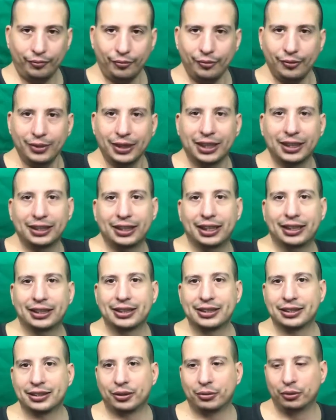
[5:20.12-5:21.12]
And that
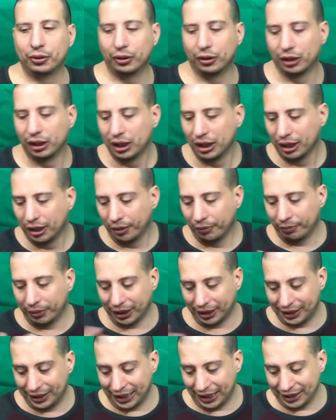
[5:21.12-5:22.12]
is a rule.
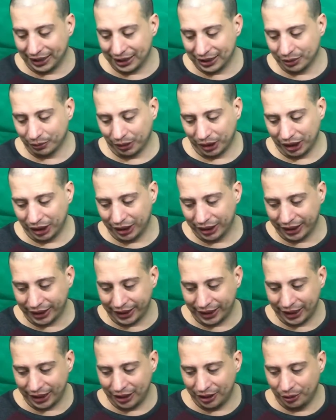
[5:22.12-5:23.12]
But that is why the
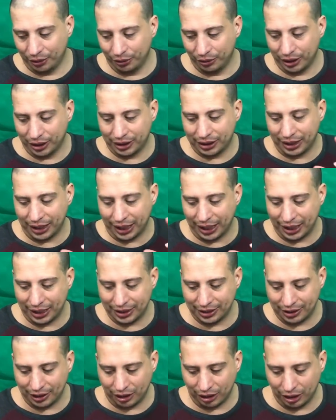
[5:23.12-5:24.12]
kid who is
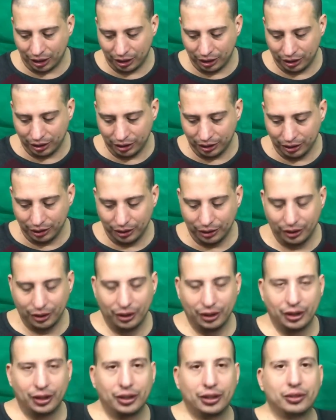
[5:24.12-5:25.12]
hands-on
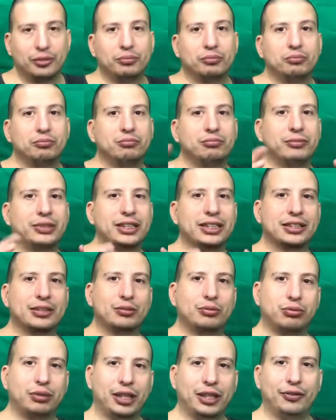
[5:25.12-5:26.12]
is
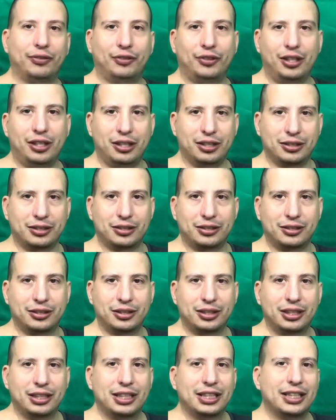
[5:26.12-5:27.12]
great for us.
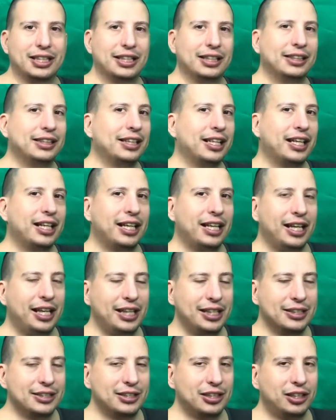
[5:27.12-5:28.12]
The
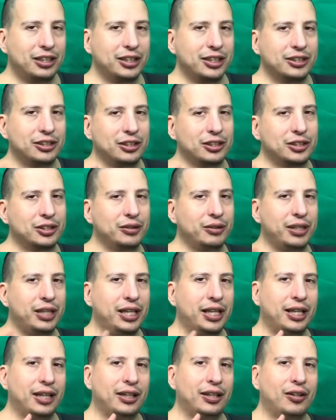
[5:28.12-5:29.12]
hands-on is also
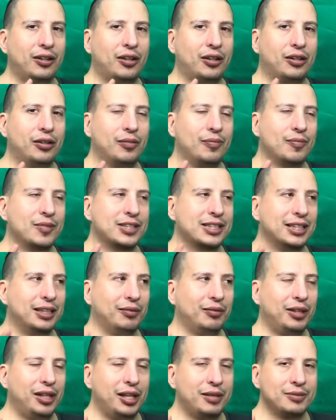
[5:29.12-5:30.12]
a
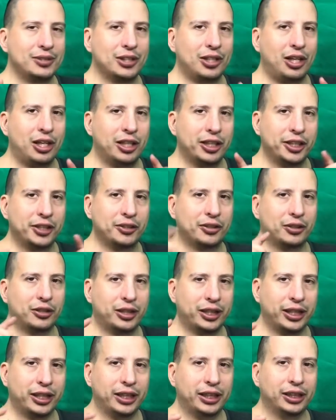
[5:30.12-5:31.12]
sometimes
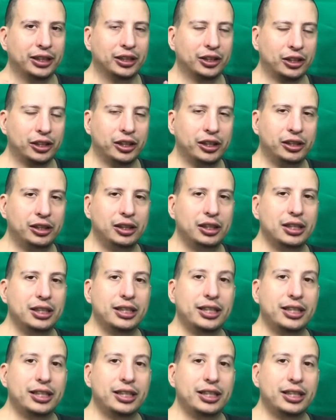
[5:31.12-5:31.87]
auditory learner.